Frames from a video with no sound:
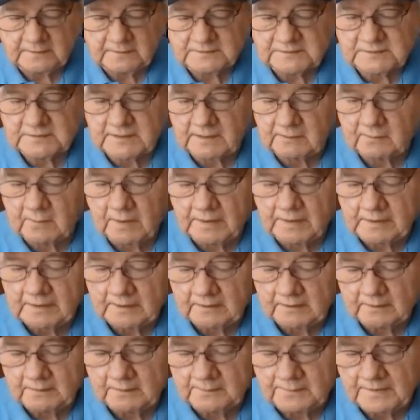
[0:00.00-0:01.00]
Let's stay right
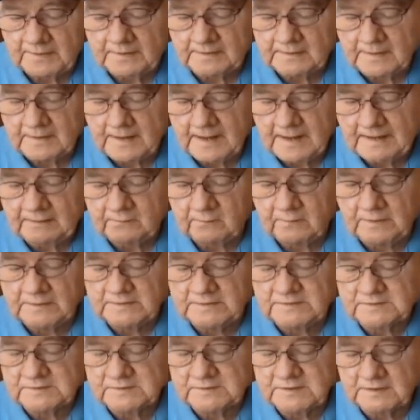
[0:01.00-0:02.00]
here at Penn Nat,
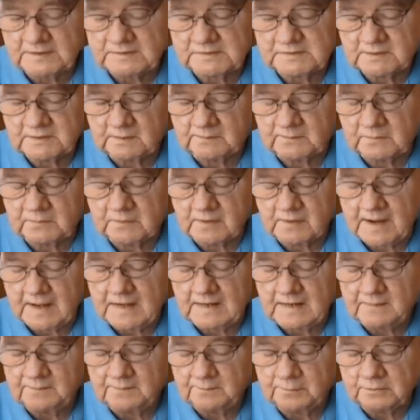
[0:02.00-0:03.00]
race six, number
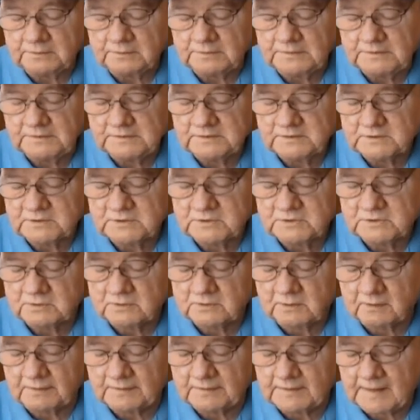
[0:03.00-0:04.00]
eight, please
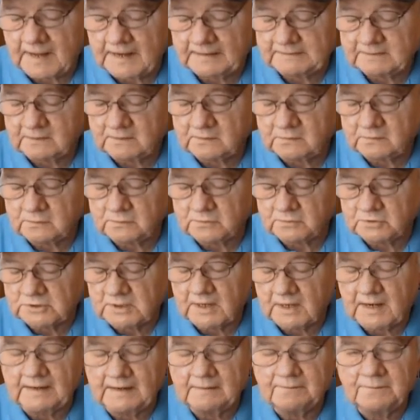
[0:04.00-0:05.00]
sir, a nine to two
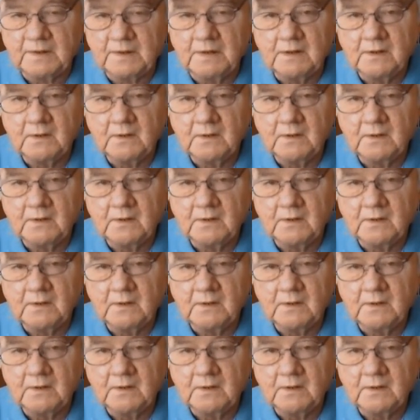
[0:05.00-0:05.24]
shot.